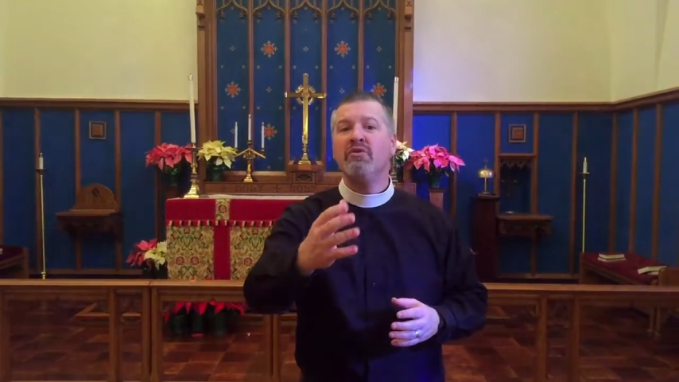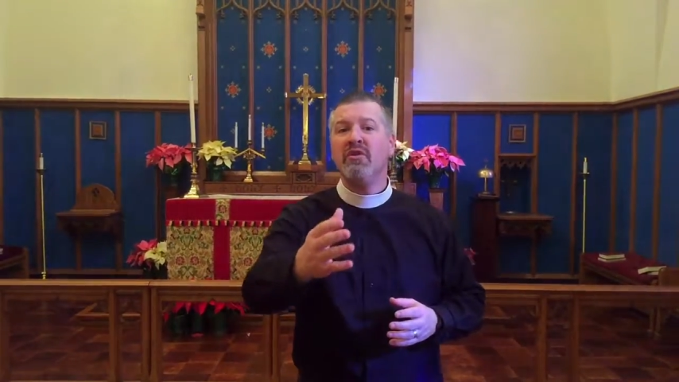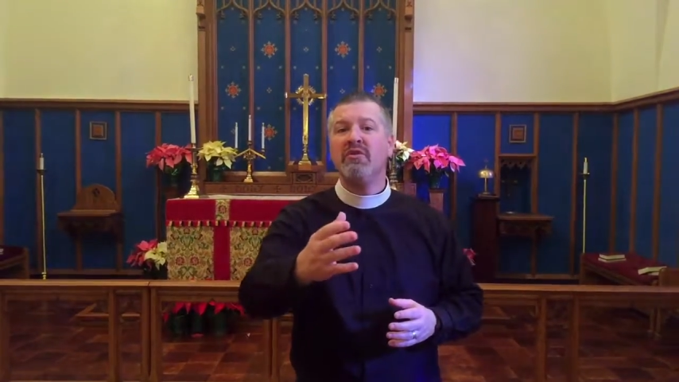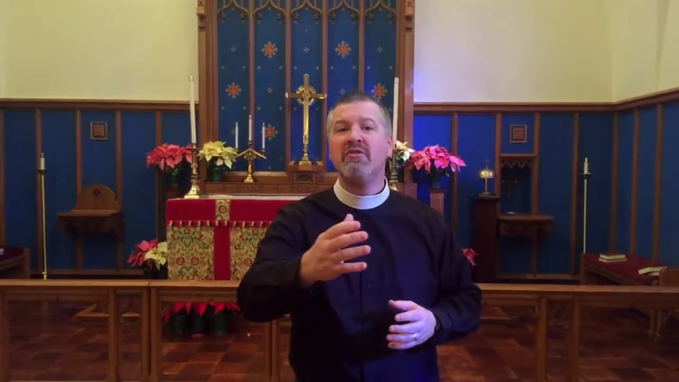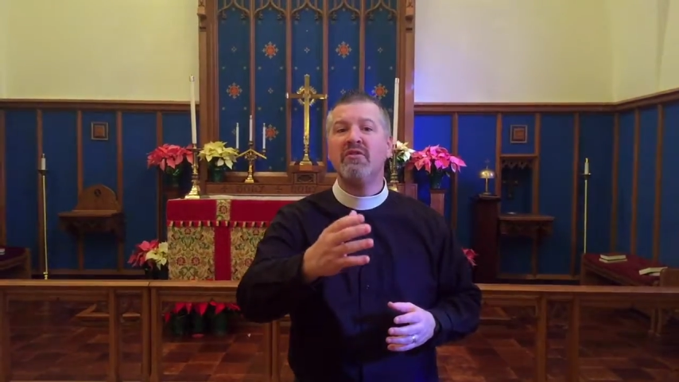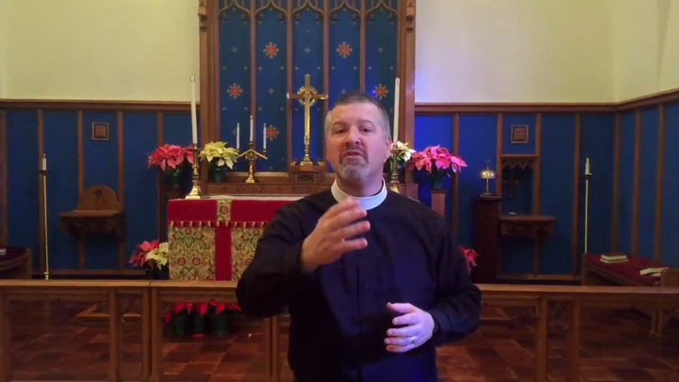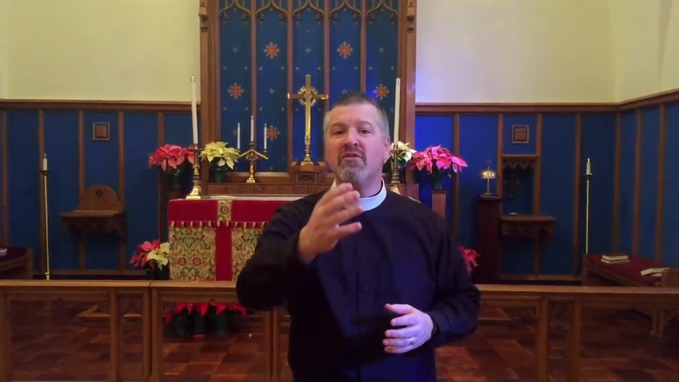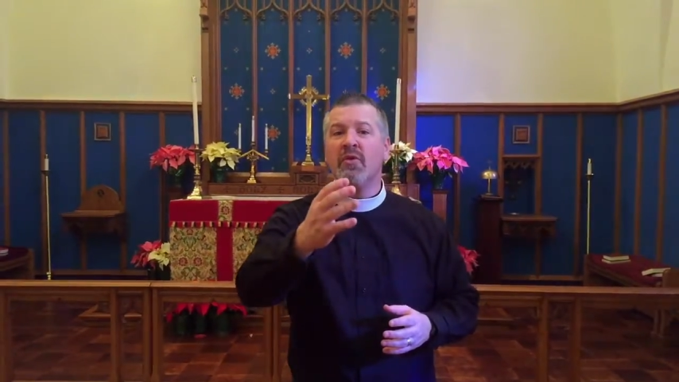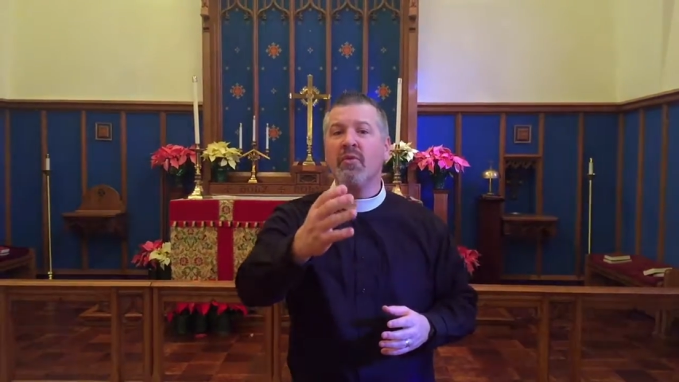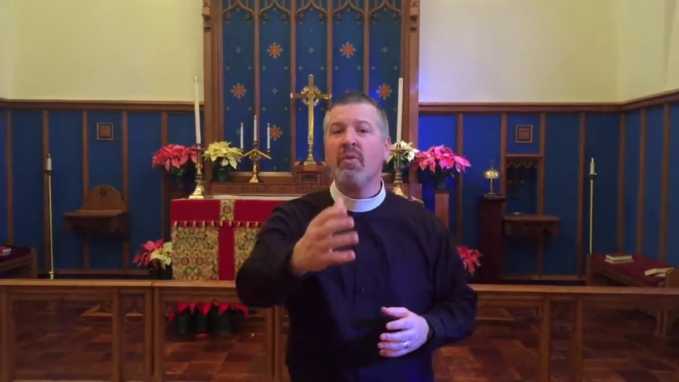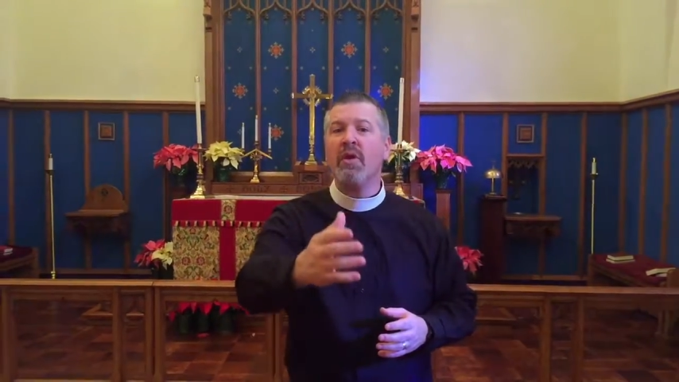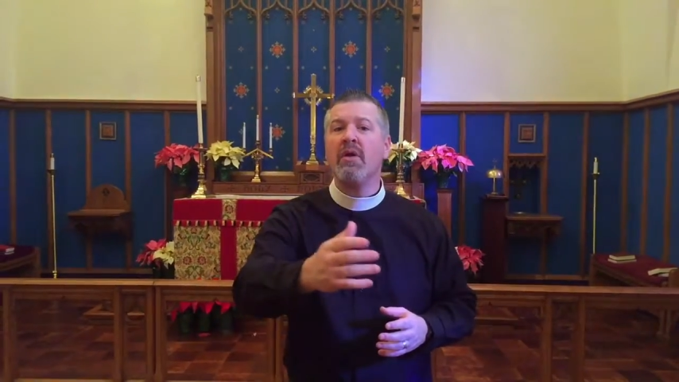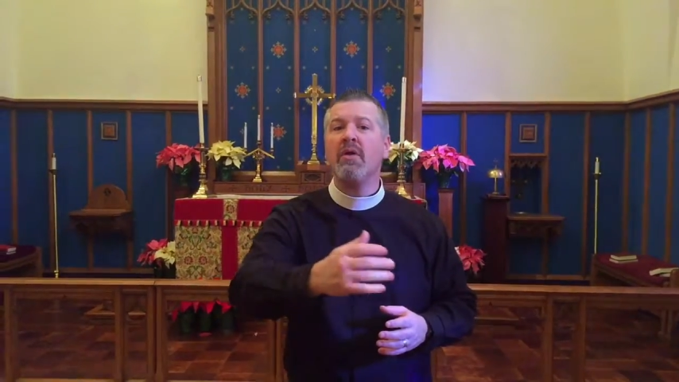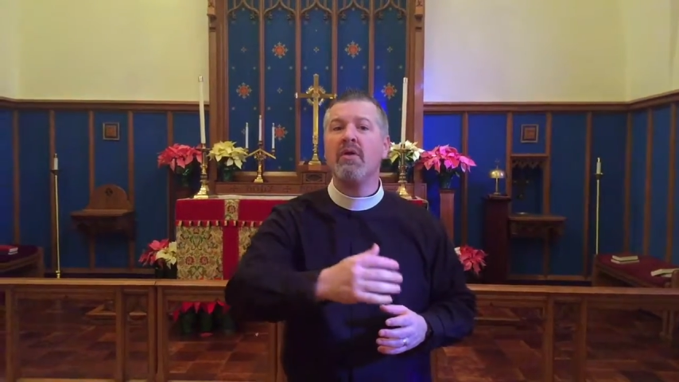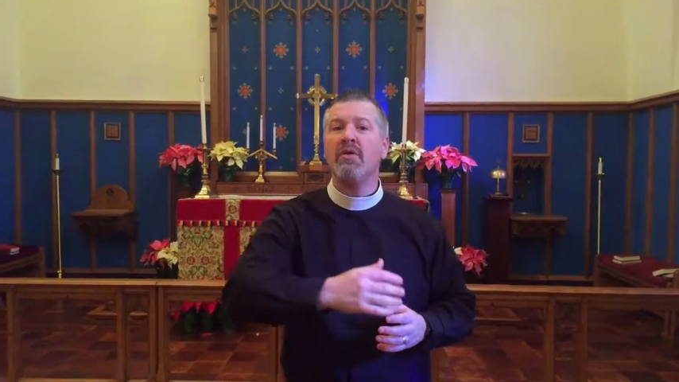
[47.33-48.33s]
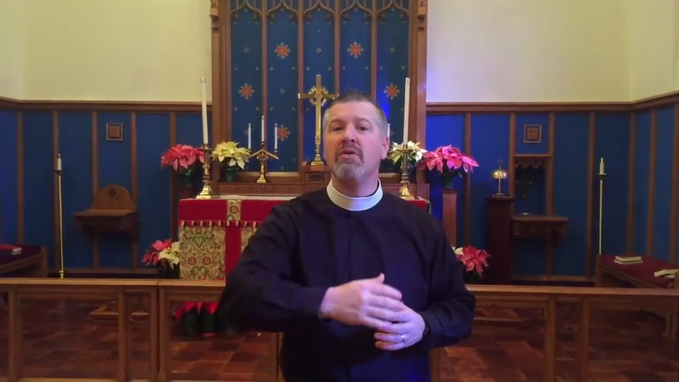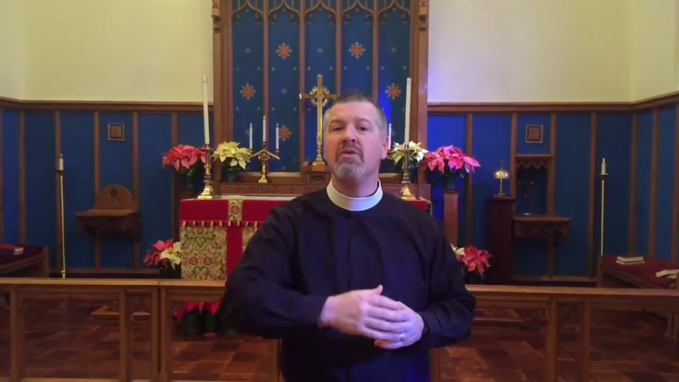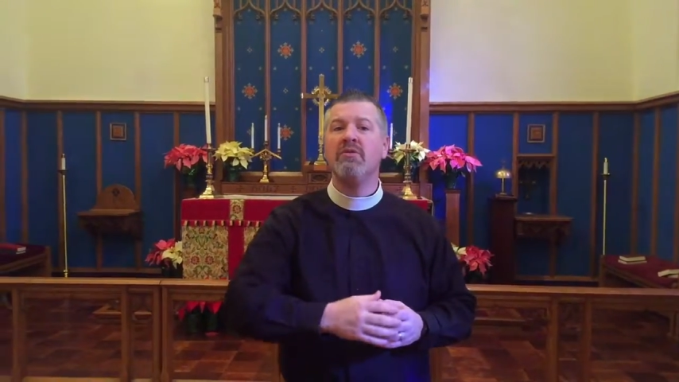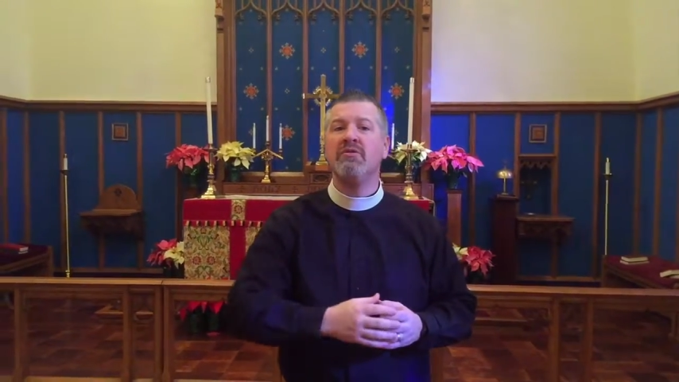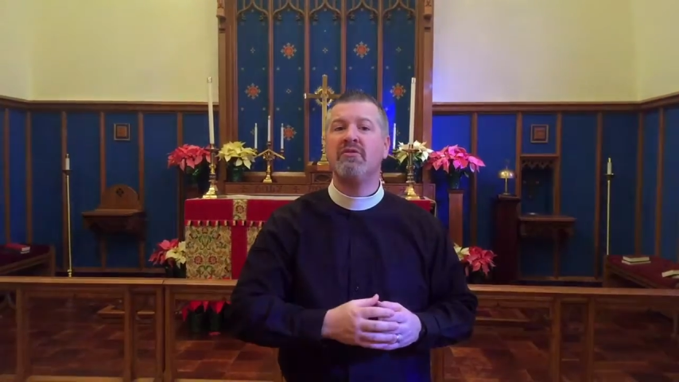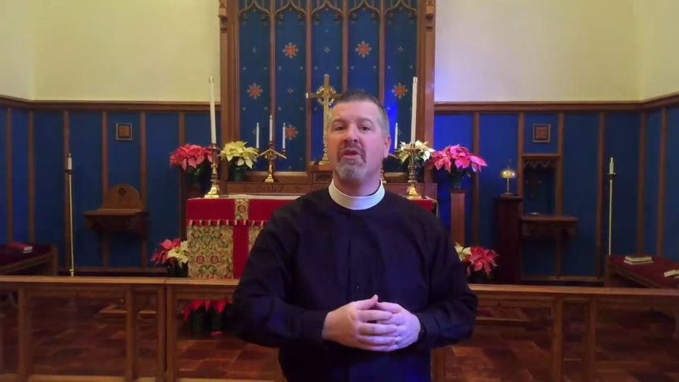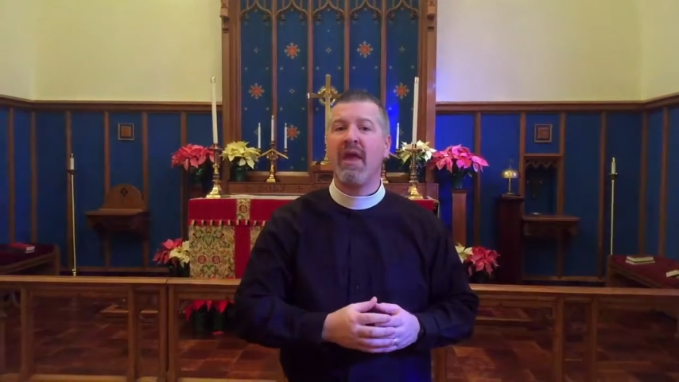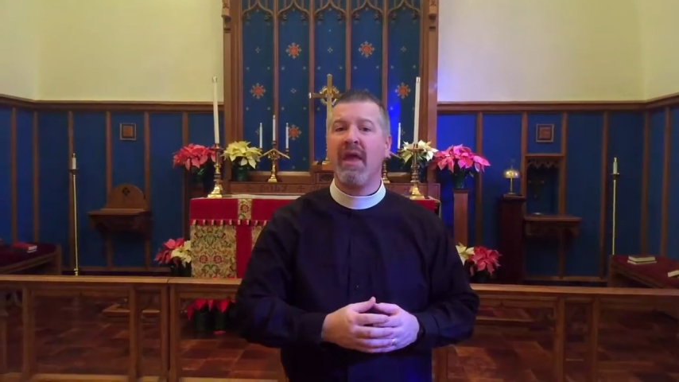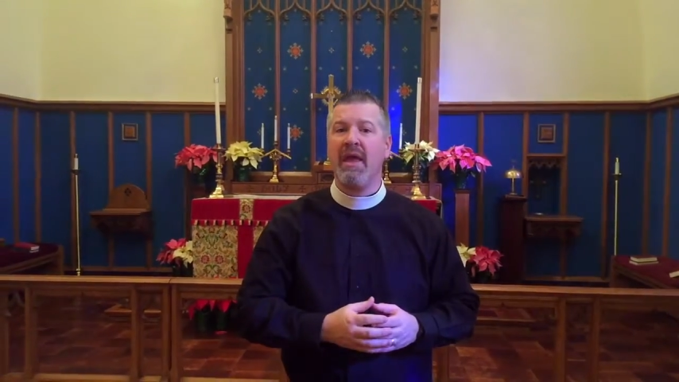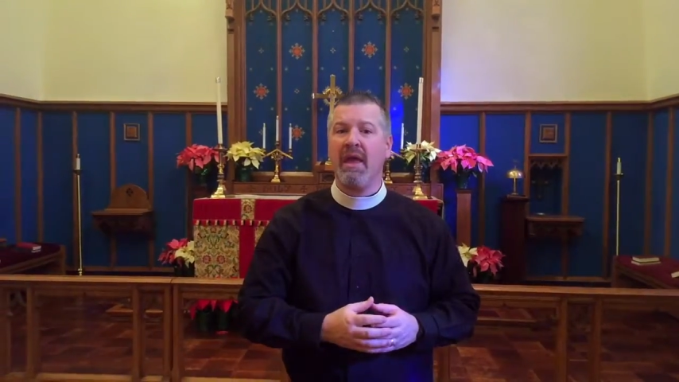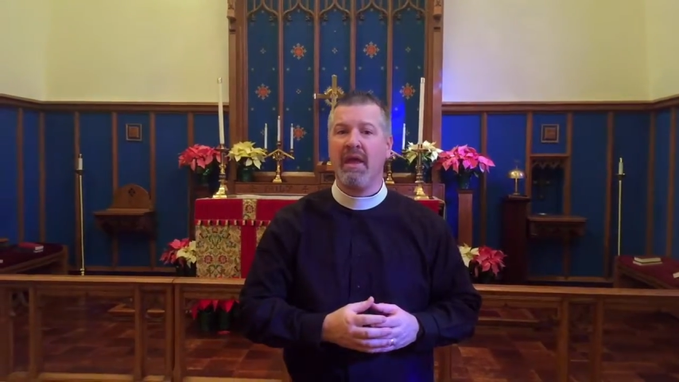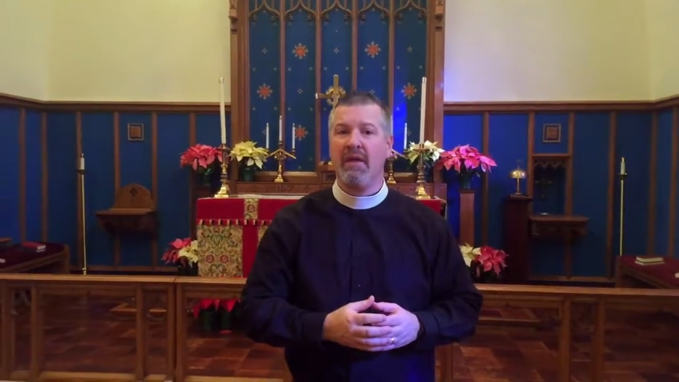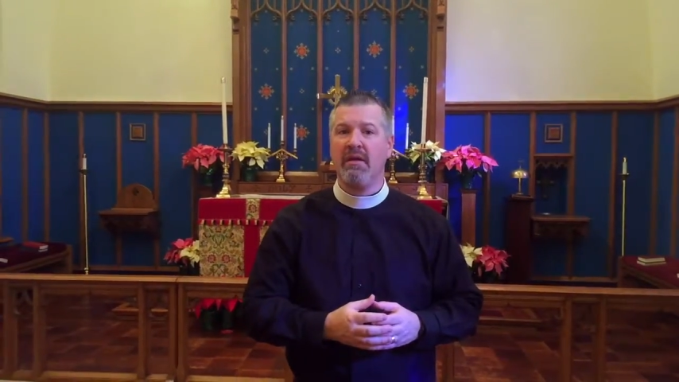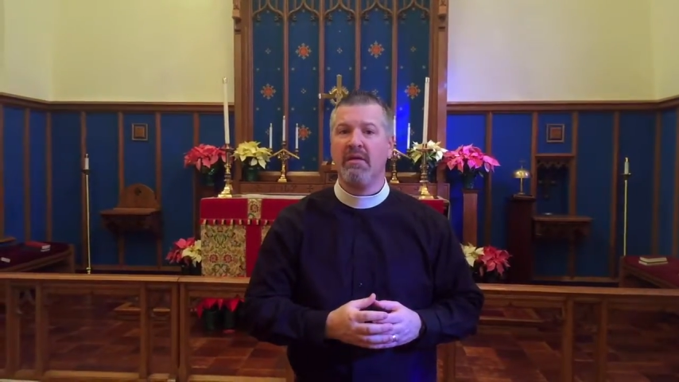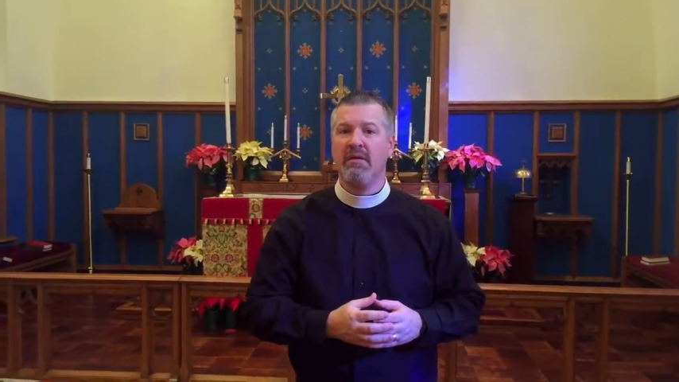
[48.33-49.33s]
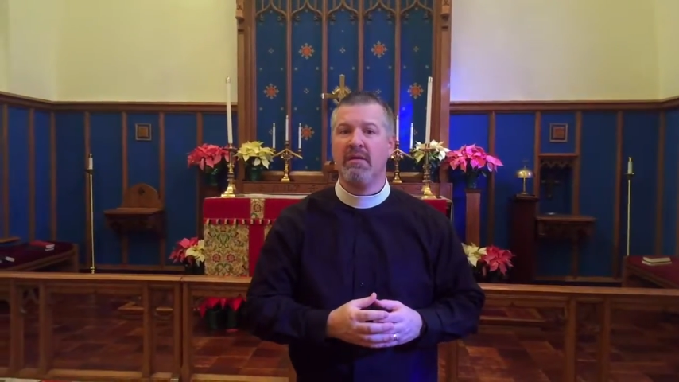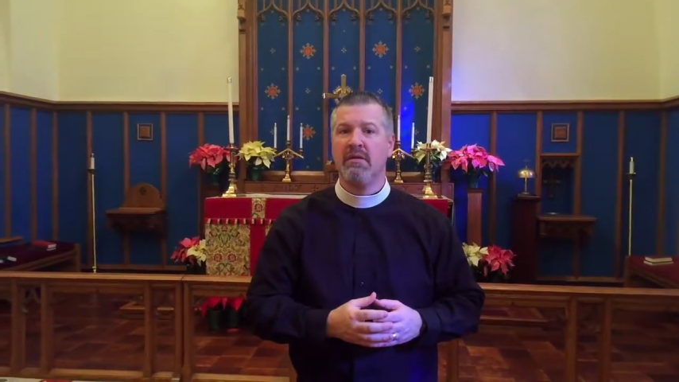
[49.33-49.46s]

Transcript: Jesus, where are you staying?